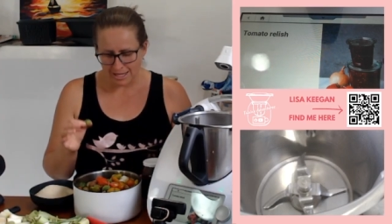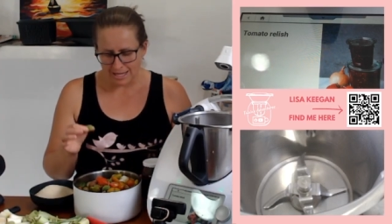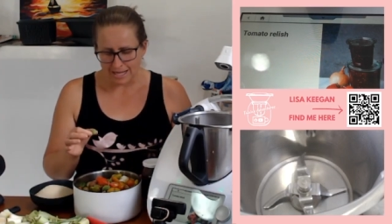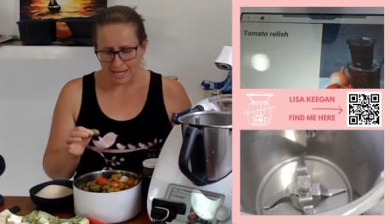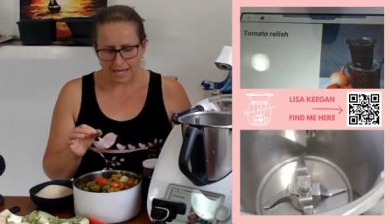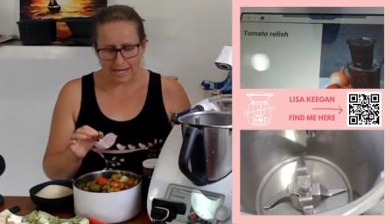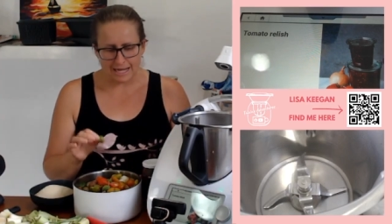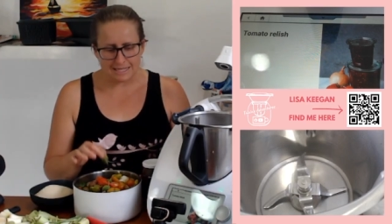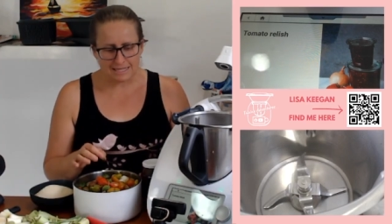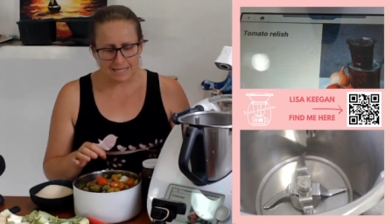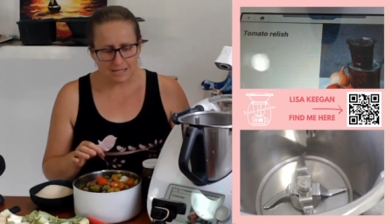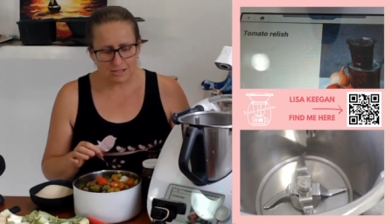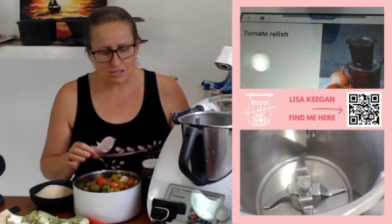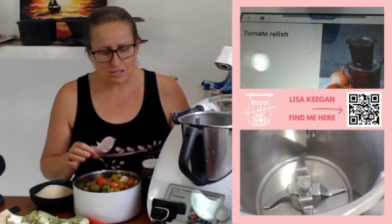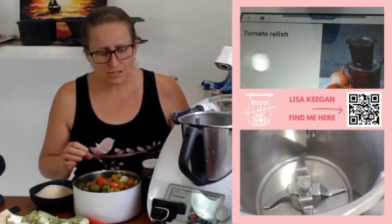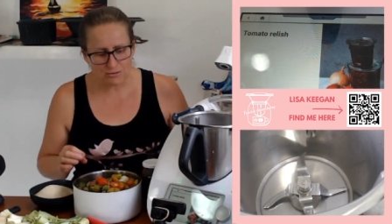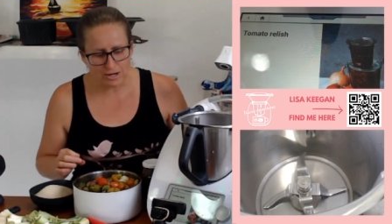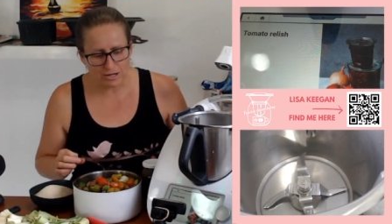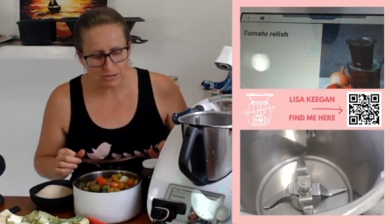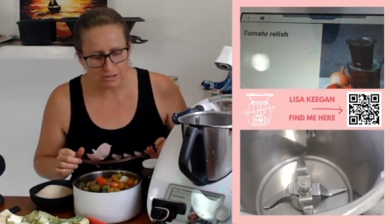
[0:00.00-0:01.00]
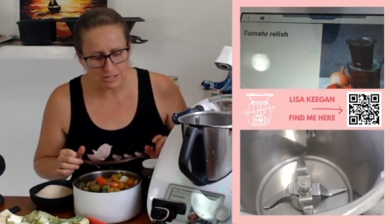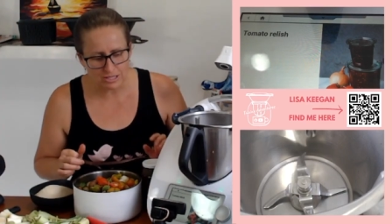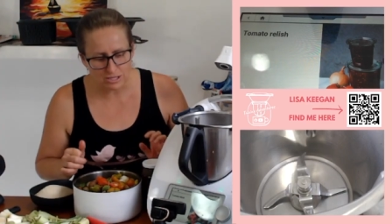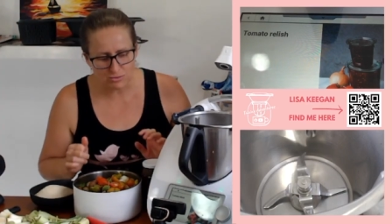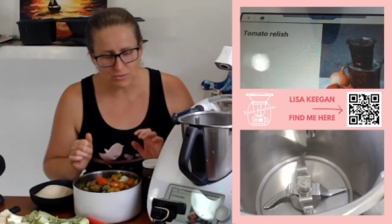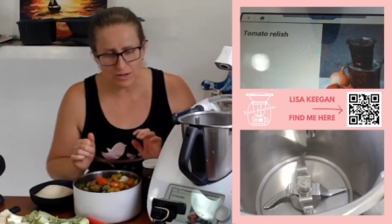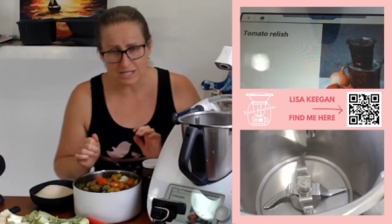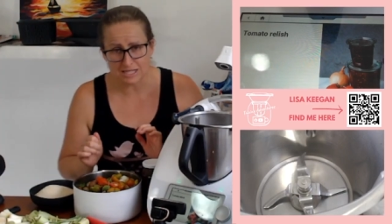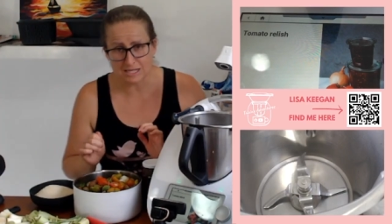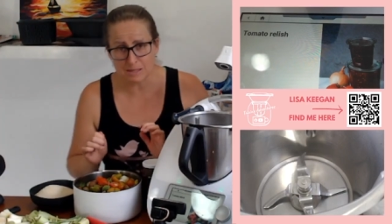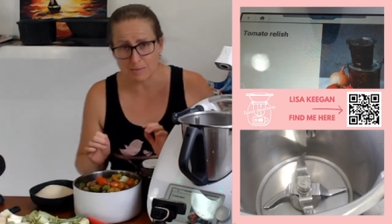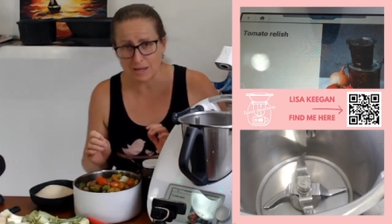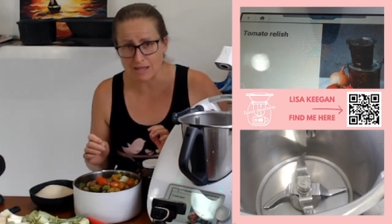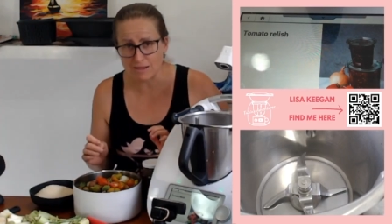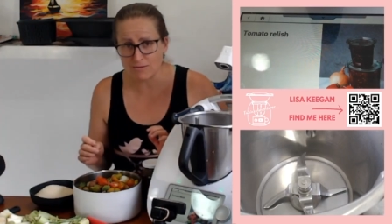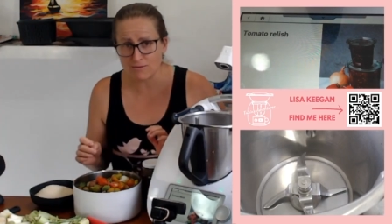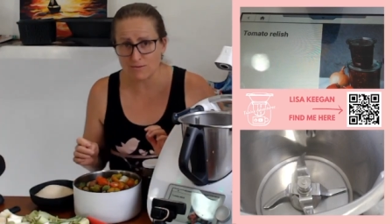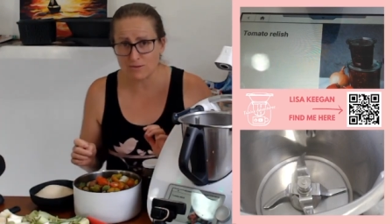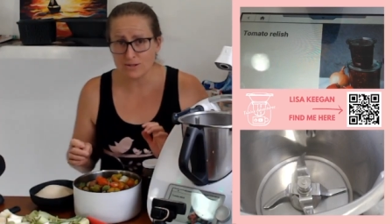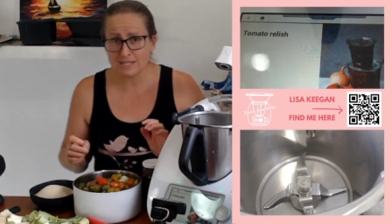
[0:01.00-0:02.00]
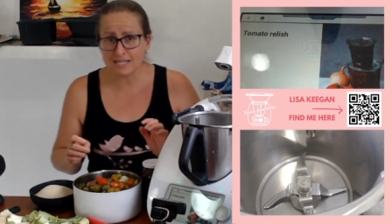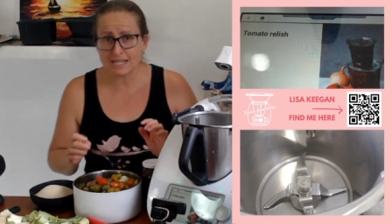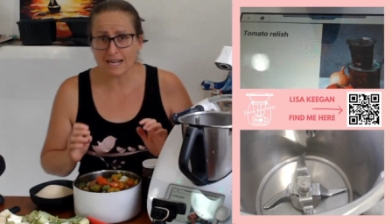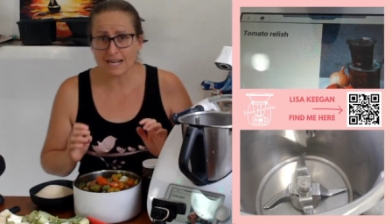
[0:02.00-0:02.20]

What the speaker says: let's get straight onto this recipe. The first thing